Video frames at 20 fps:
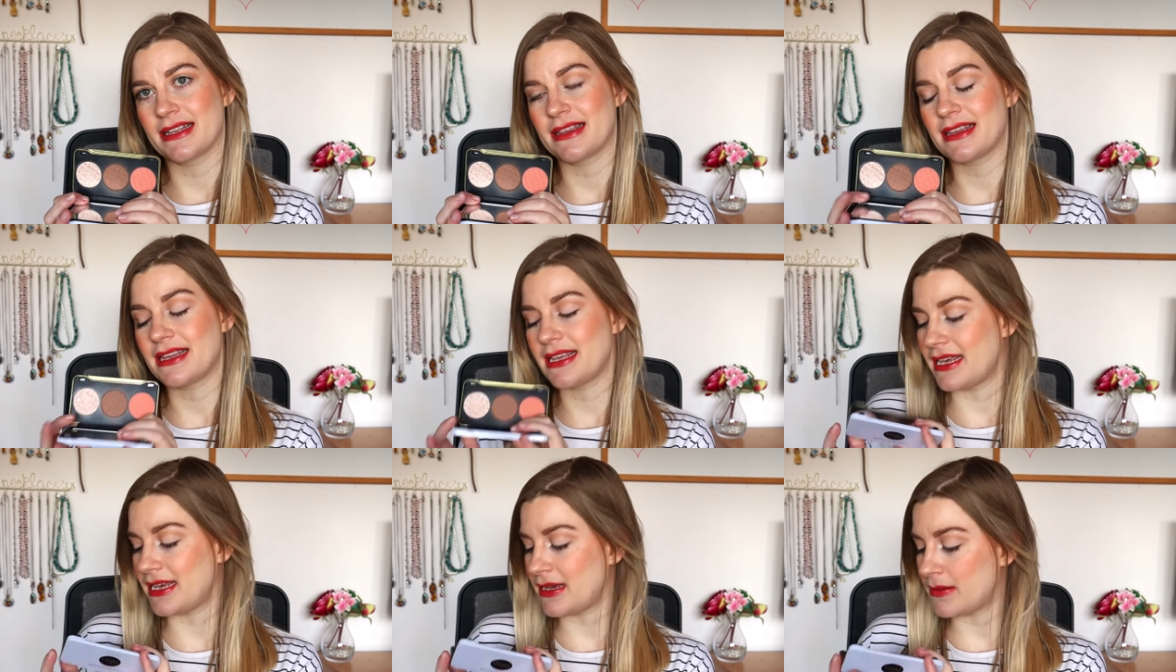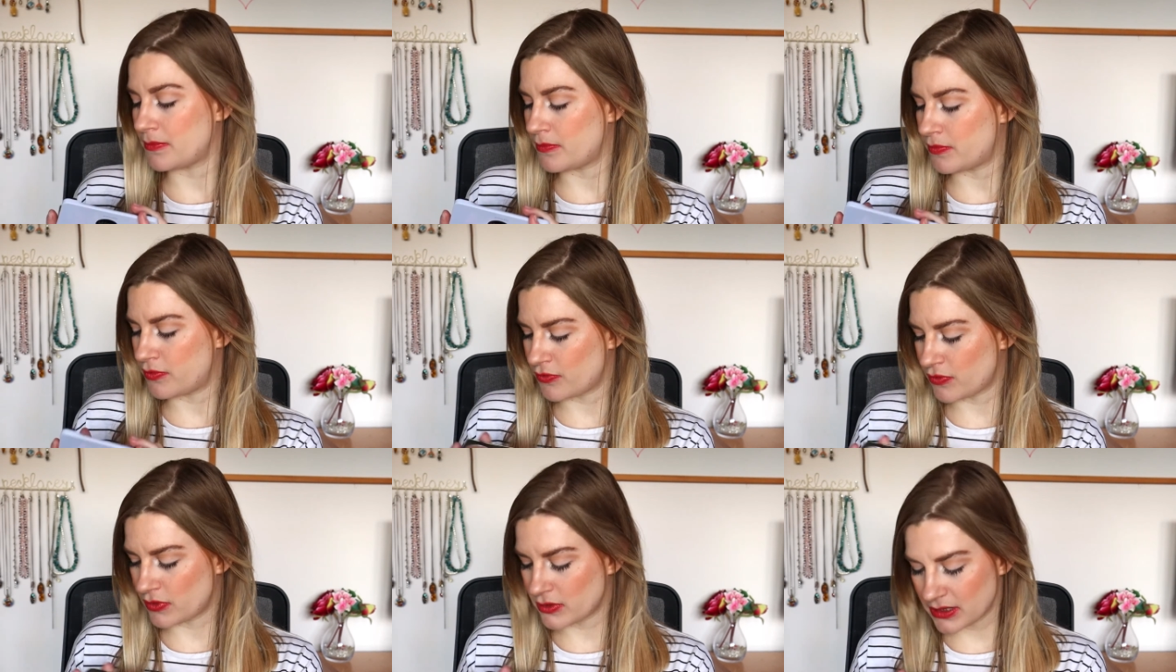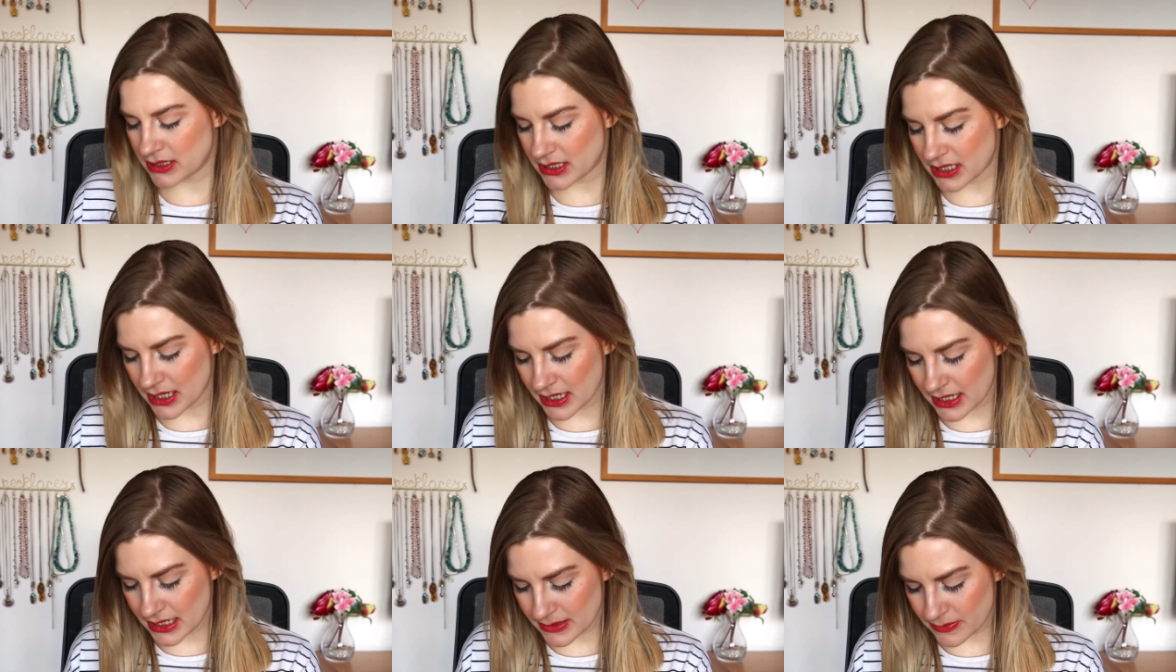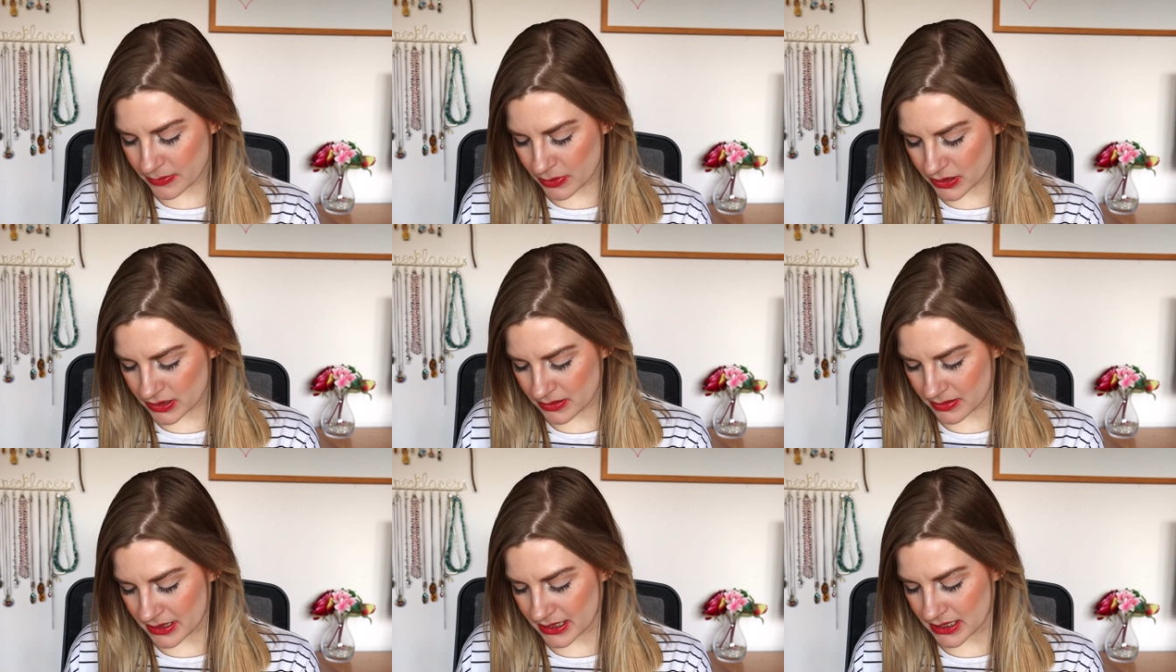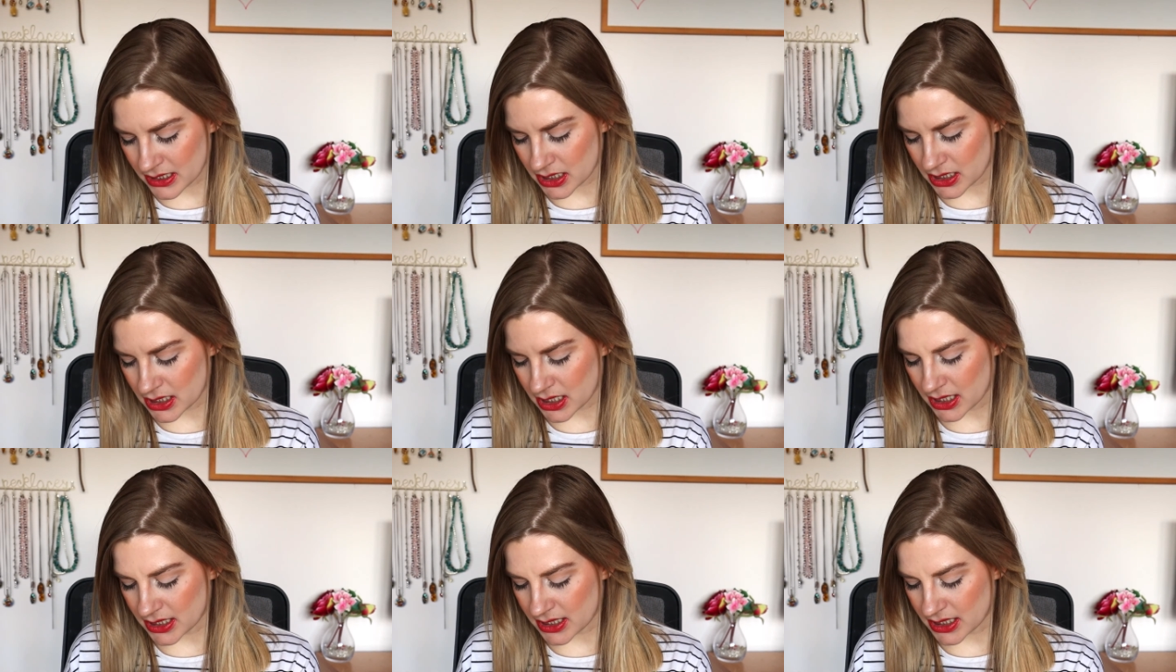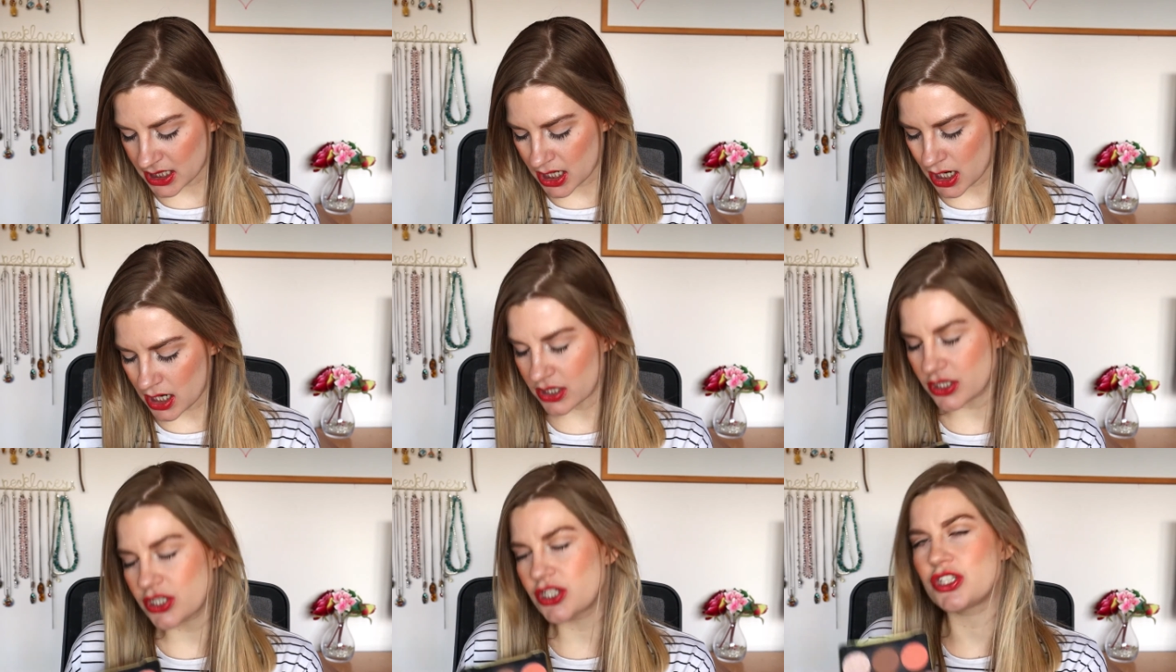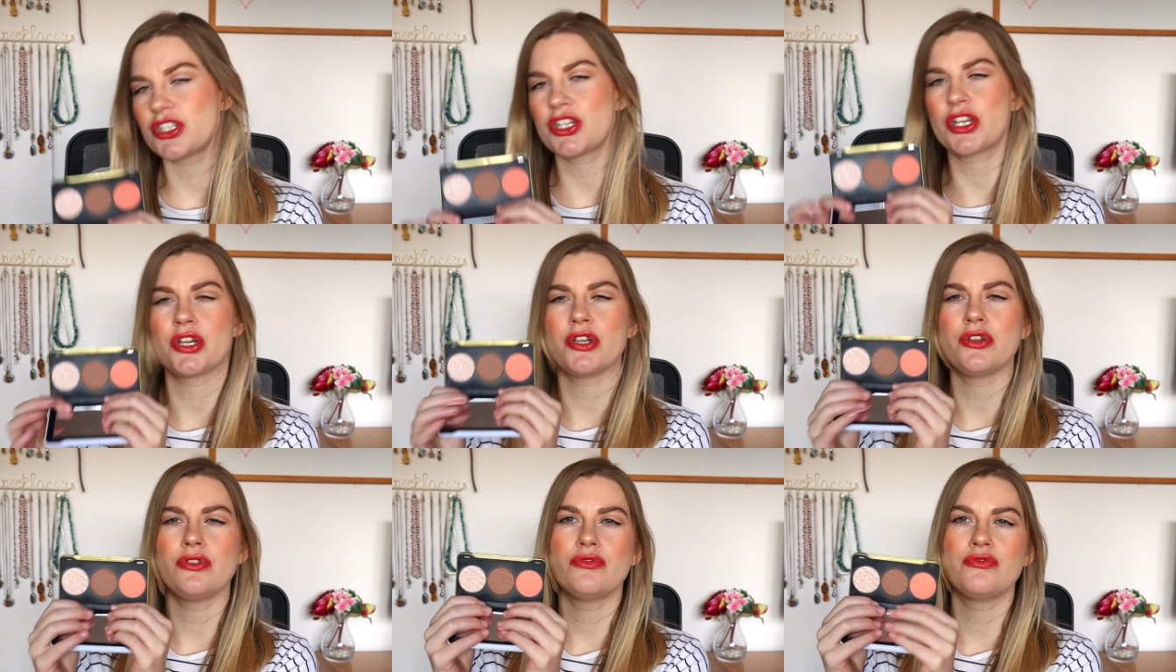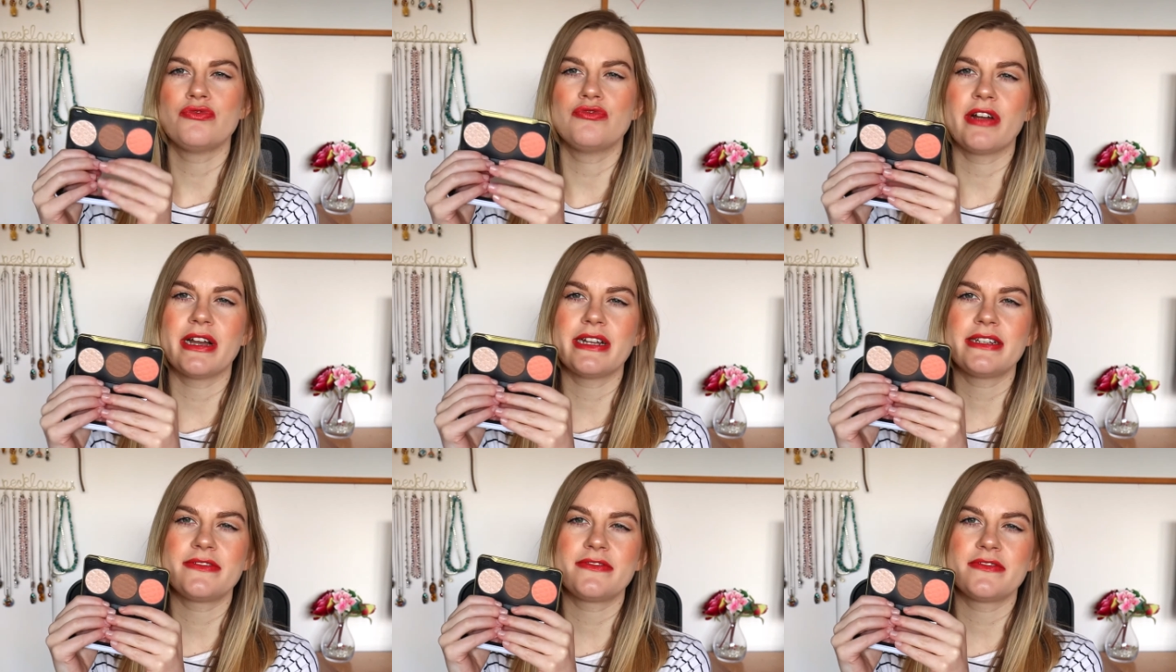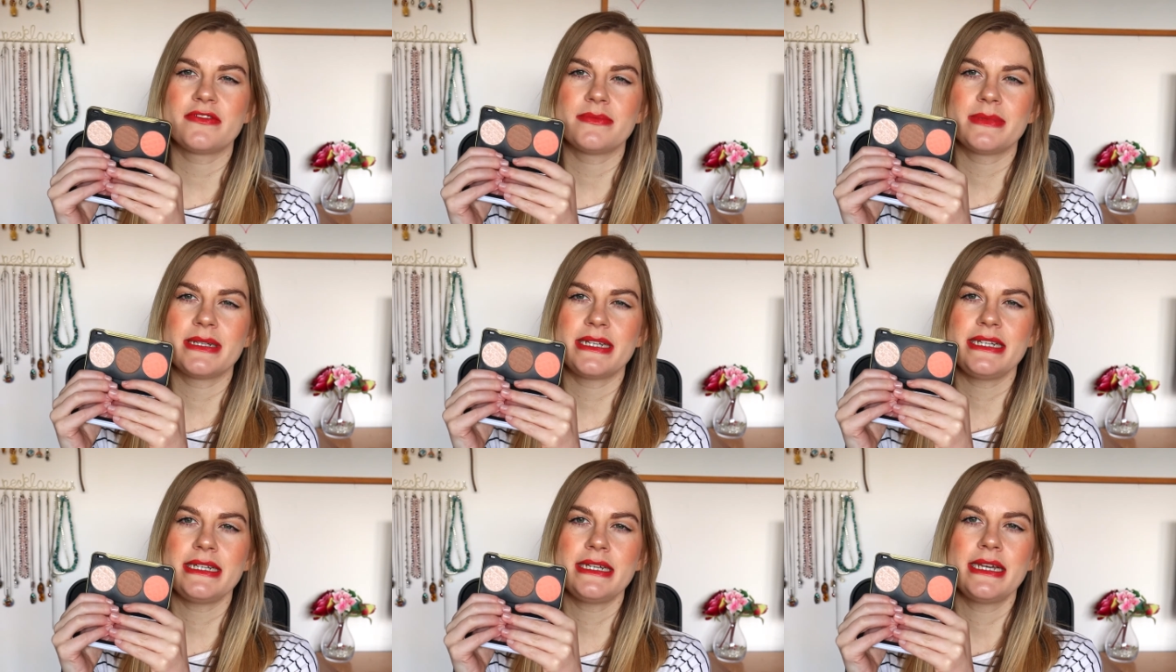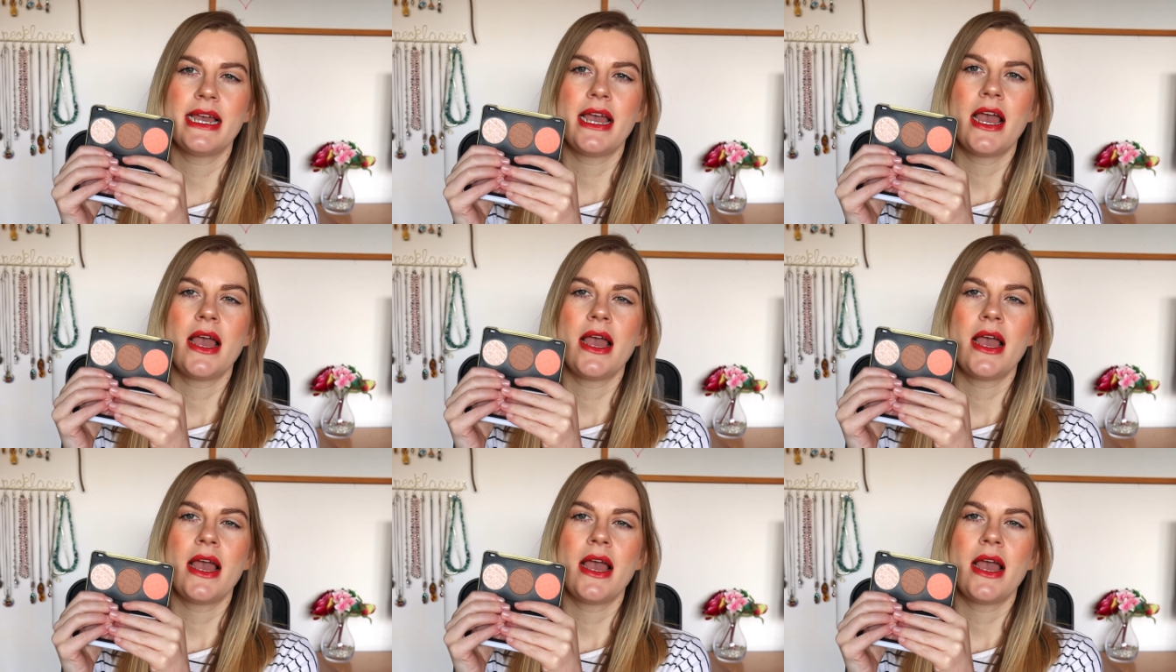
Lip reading: The bronzer is possibly a touch too red for me,